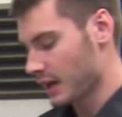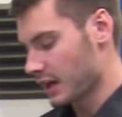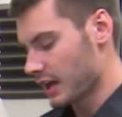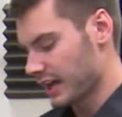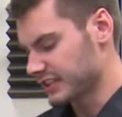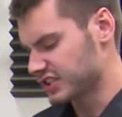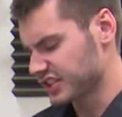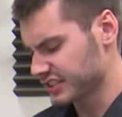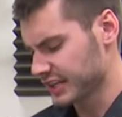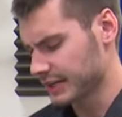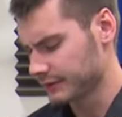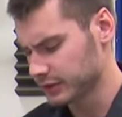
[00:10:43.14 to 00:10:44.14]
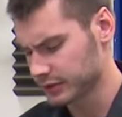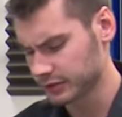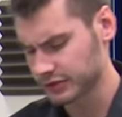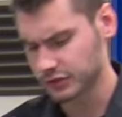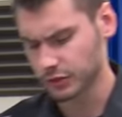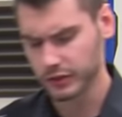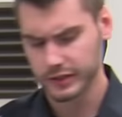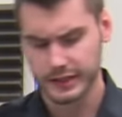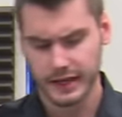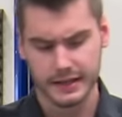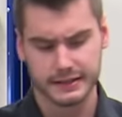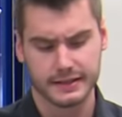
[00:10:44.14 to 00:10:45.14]
it's just kind of a little story,
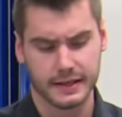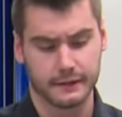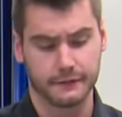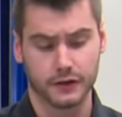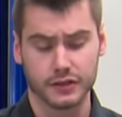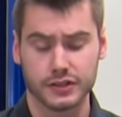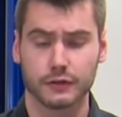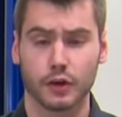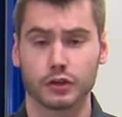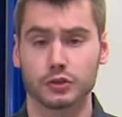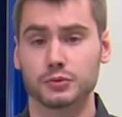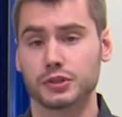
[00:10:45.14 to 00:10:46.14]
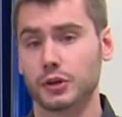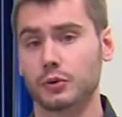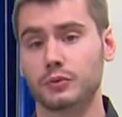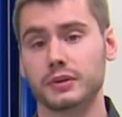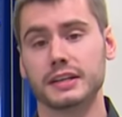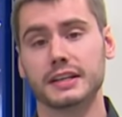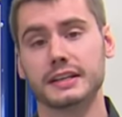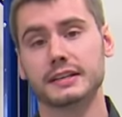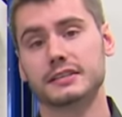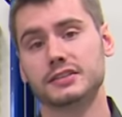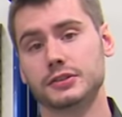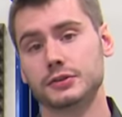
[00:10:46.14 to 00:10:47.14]
guys, that first of all, you don't
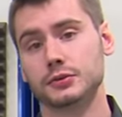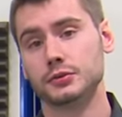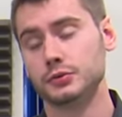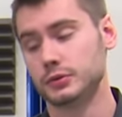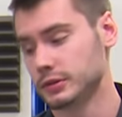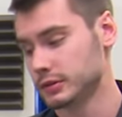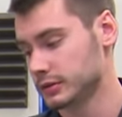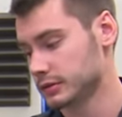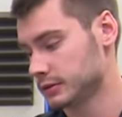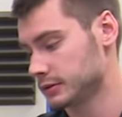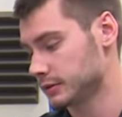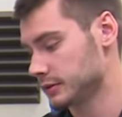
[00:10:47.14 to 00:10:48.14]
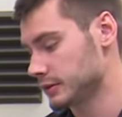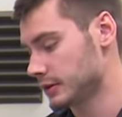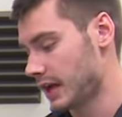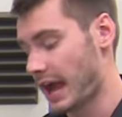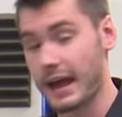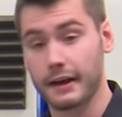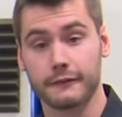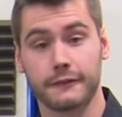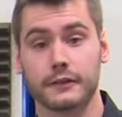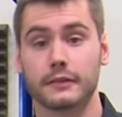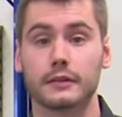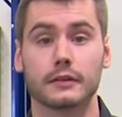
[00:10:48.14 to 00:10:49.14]
need to have
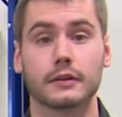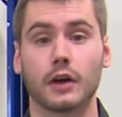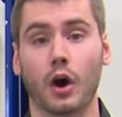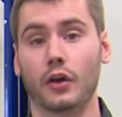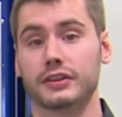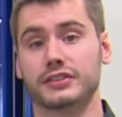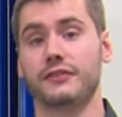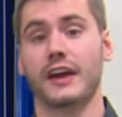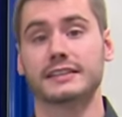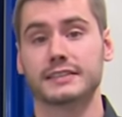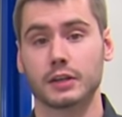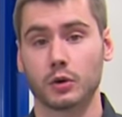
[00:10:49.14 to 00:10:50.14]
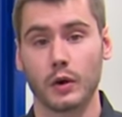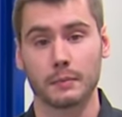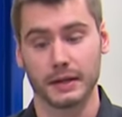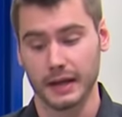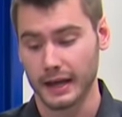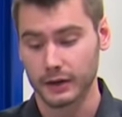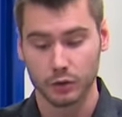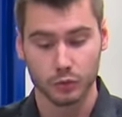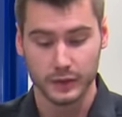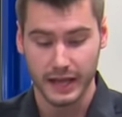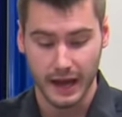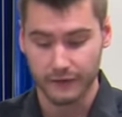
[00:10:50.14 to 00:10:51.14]
all this fancy equipment. I know
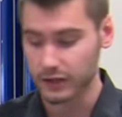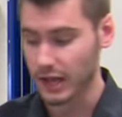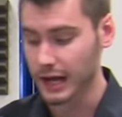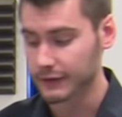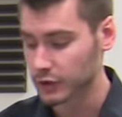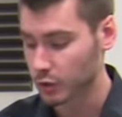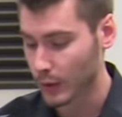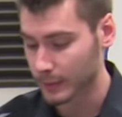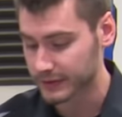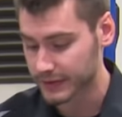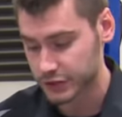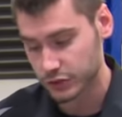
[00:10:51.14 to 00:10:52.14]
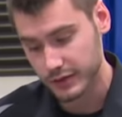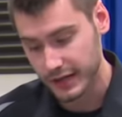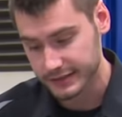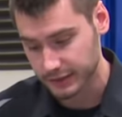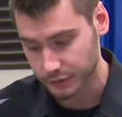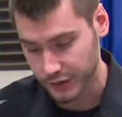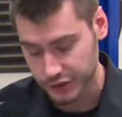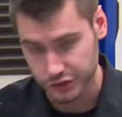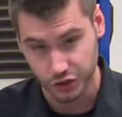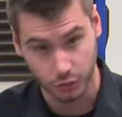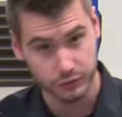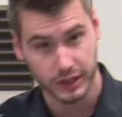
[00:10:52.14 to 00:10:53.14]
we have a lot of equipment that you guys out there
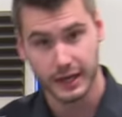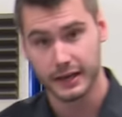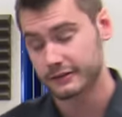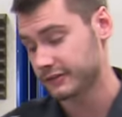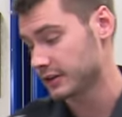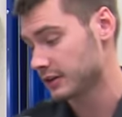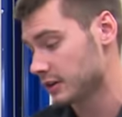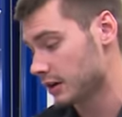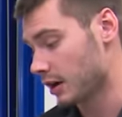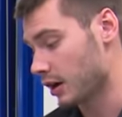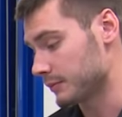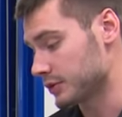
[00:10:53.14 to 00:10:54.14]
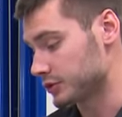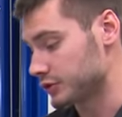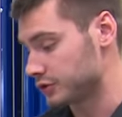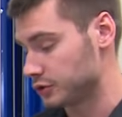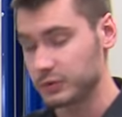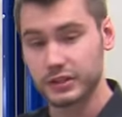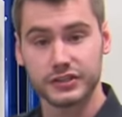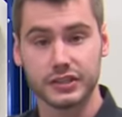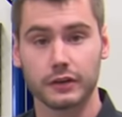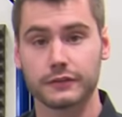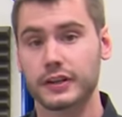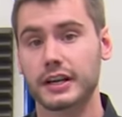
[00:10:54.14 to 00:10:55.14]
don't have. Um, you
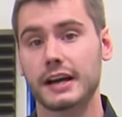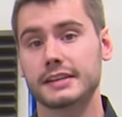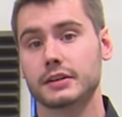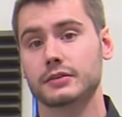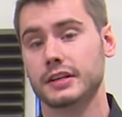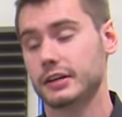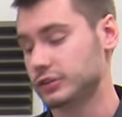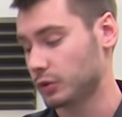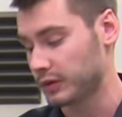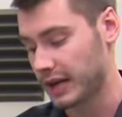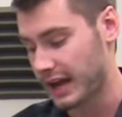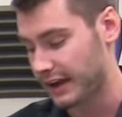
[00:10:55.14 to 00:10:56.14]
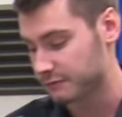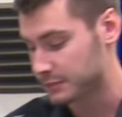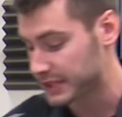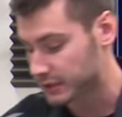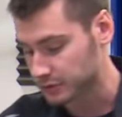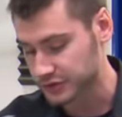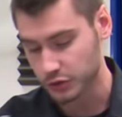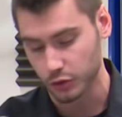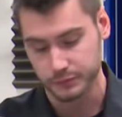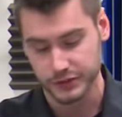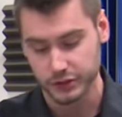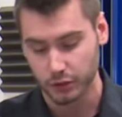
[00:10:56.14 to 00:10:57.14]
do-it-yourselfer guys out there don't have
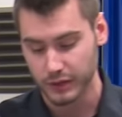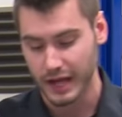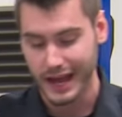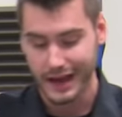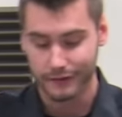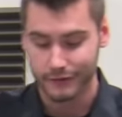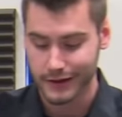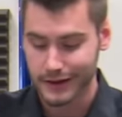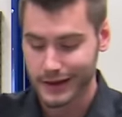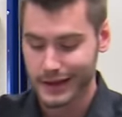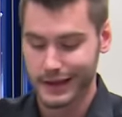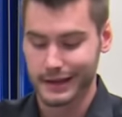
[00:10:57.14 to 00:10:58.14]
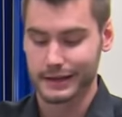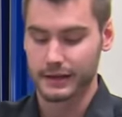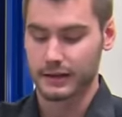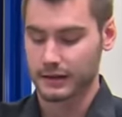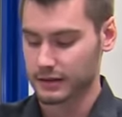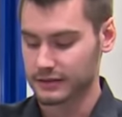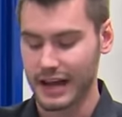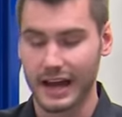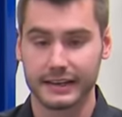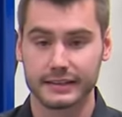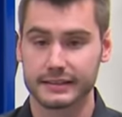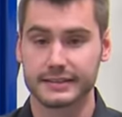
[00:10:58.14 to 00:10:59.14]
picoscopes. You don't have a
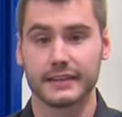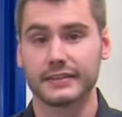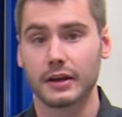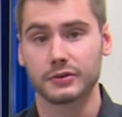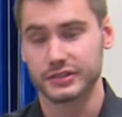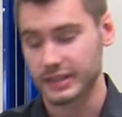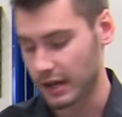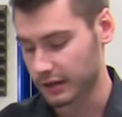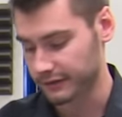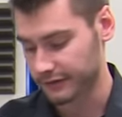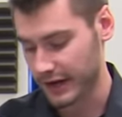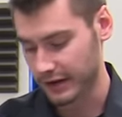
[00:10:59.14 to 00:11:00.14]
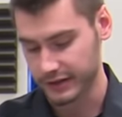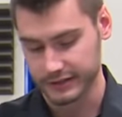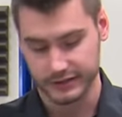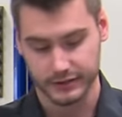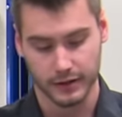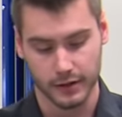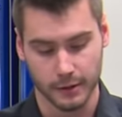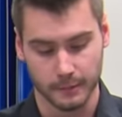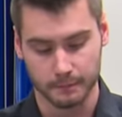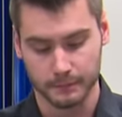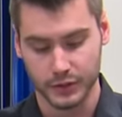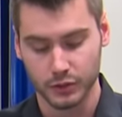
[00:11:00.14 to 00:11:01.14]
nine to ten thousand dollar Veris. Um,
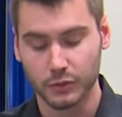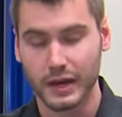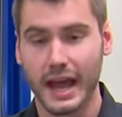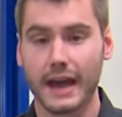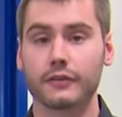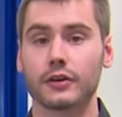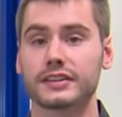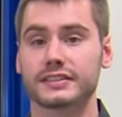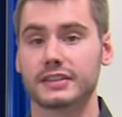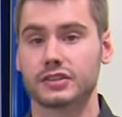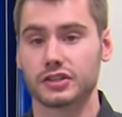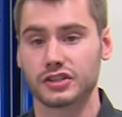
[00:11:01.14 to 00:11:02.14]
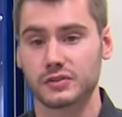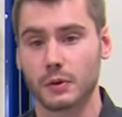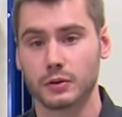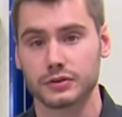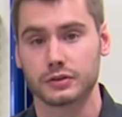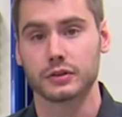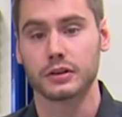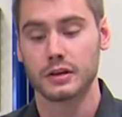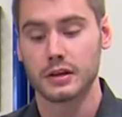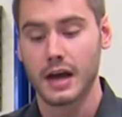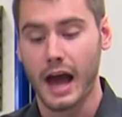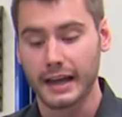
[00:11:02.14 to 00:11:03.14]
you don't have all this at your disposal.
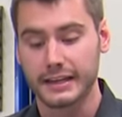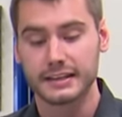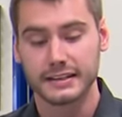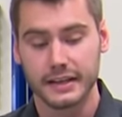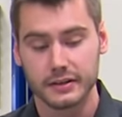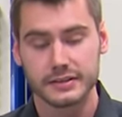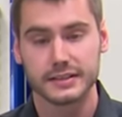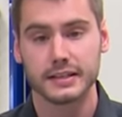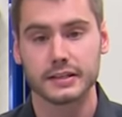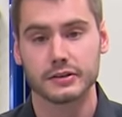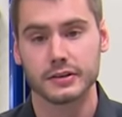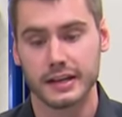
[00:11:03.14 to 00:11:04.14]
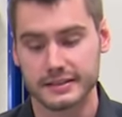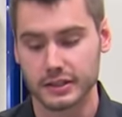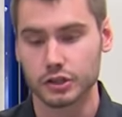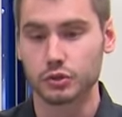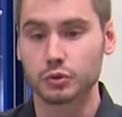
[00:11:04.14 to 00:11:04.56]
I can guarantee to you guys that you